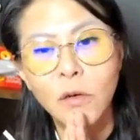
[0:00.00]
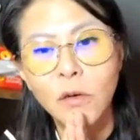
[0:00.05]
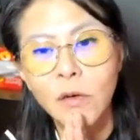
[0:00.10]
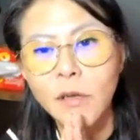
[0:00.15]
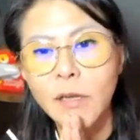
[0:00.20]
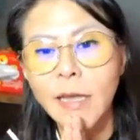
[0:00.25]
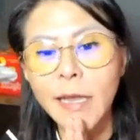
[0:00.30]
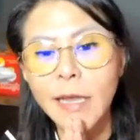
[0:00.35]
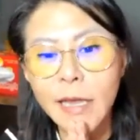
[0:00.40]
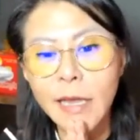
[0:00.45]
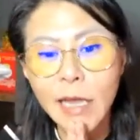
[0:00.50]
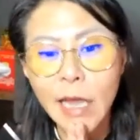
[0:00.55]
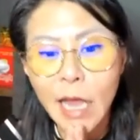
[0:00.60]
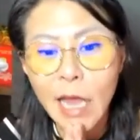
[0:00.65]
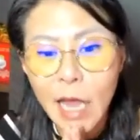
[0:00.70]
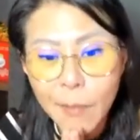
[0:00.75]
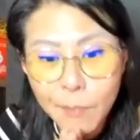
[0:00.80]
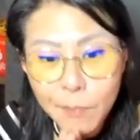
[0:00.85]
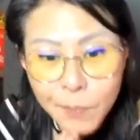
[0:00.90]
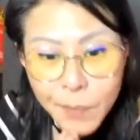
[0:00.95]
Okay?
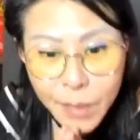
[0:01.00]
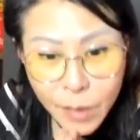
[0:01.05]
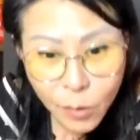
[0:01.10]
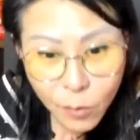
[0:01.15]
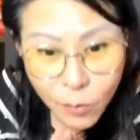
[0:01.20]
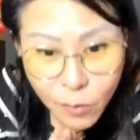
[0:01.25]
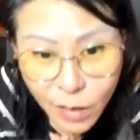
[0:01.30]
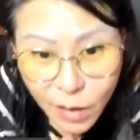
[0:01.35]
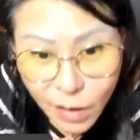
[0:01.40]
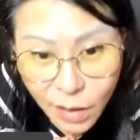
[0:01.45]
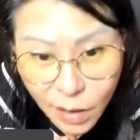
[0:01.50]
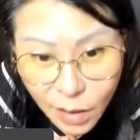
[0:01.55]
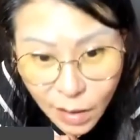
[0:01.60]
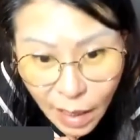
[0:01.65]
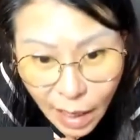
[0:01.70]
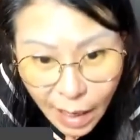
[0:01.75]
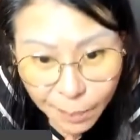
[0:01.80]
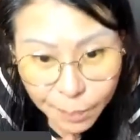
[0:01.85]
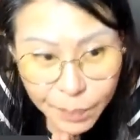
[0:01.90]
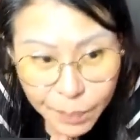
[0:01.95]
Happy New Year.
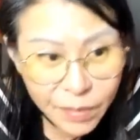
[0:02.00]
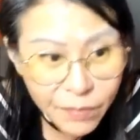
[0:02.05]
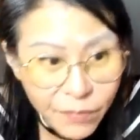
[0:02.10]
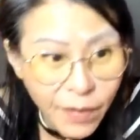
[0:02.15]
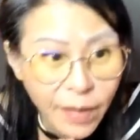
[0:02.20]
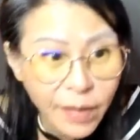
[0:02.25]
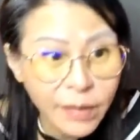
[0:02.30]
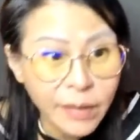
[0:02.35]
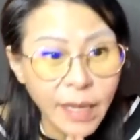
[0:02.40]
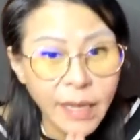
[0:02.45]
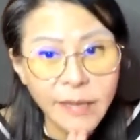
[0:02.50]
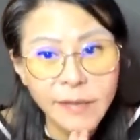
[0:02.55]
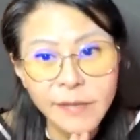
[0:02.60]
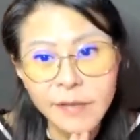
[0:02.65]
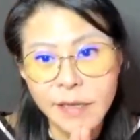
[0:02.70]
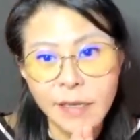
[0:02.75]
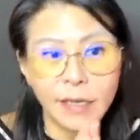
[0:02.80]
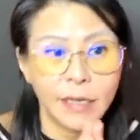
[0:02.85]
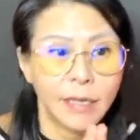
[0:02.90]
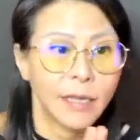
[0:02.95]
Happy Valentine's
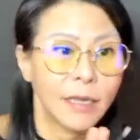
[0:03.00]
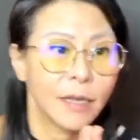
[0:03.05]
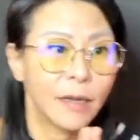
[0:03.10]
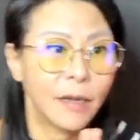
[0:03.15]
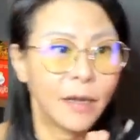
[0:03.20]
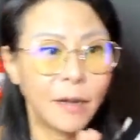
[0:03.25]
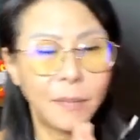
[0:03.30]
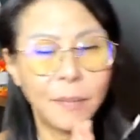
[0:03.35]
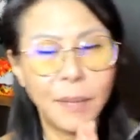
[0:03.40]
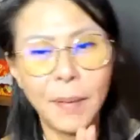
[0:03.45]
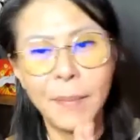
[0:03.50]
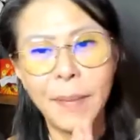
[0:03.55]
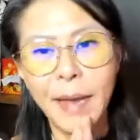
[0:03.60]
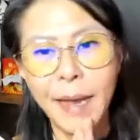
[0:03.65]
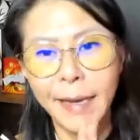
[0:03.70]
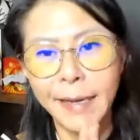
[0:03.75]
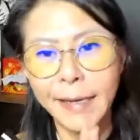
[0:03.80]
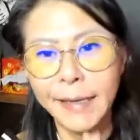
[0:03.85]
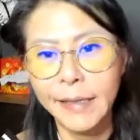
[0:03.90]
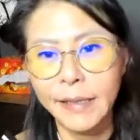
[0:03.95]
Day.
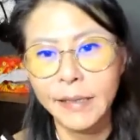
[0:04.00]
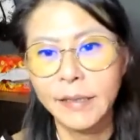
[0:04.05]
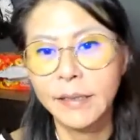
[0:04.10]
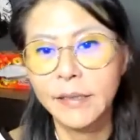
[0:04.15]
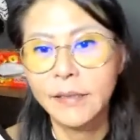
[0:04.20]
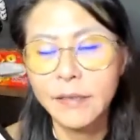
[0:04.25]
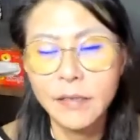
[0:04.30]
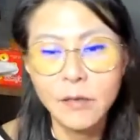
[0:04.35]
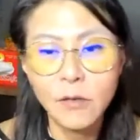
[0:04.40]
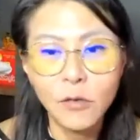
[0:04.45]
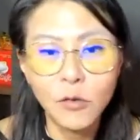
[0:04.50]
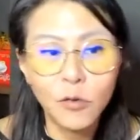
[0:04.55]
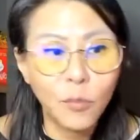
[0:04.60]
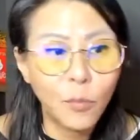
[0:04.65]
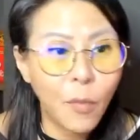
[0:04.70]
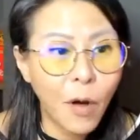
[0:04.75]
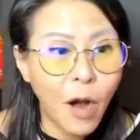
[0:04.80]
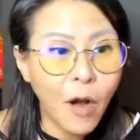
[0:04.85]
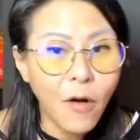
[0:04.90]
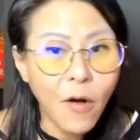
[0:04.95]
Bye-bye. See you
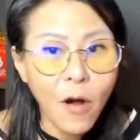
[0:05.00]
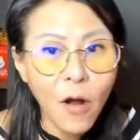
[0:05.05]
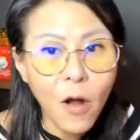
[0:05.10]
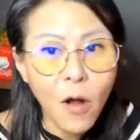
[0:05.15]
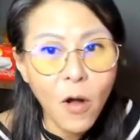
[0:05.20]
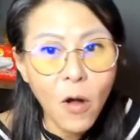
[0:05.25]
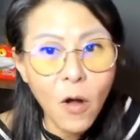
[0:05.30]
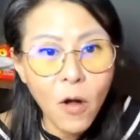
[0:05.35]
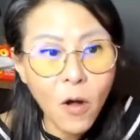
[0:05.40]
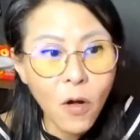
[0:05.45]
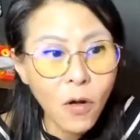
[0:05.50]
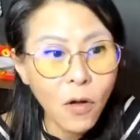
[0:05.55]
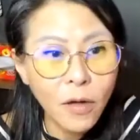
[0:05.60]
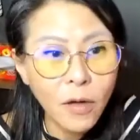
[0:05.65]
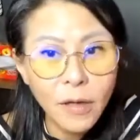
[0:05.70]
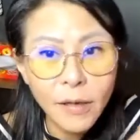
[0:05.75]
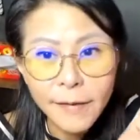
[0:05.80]
tomorrow.